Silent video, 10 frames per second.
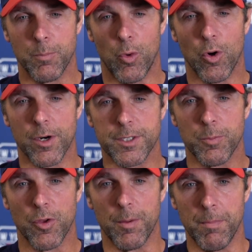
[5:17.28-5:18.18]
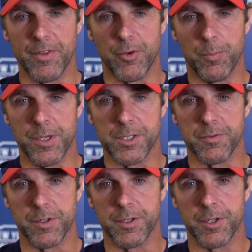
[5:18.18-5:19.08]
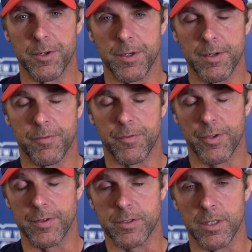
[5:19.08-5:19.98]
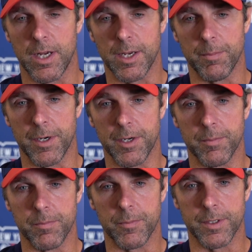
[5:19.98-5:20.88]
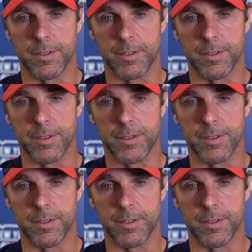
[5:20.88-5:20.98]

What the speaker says: More, it's more the mental piece of it, you know, and I've said this a lot about him.